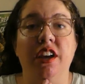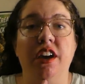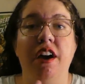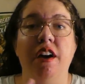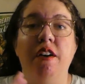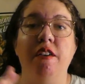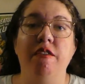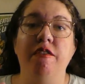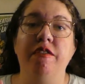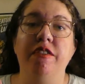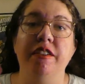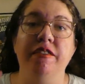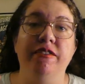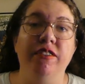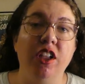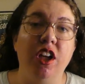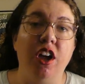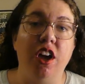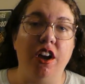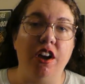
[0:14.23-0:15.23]
of the
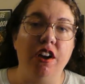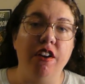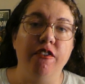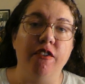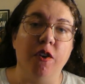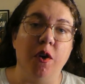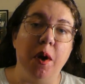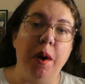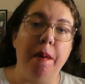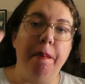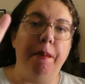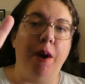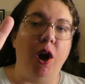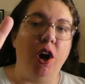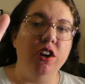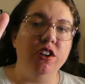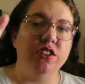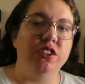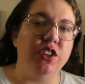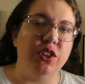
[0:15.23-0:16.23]
vlog for
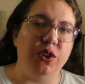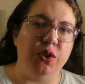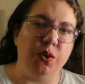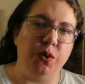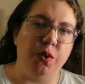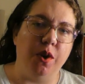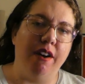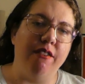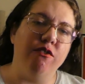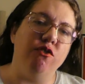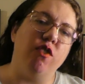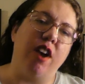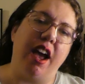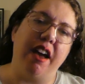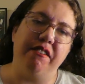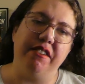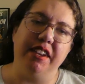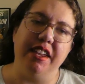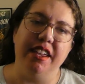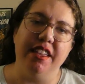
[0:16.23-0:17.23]
part two of
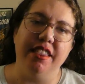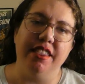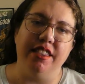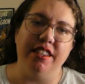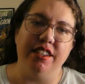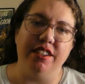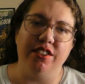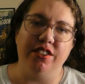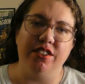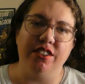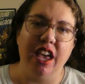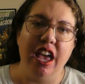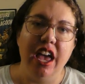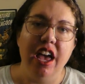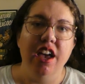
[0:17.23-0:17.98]
drafting this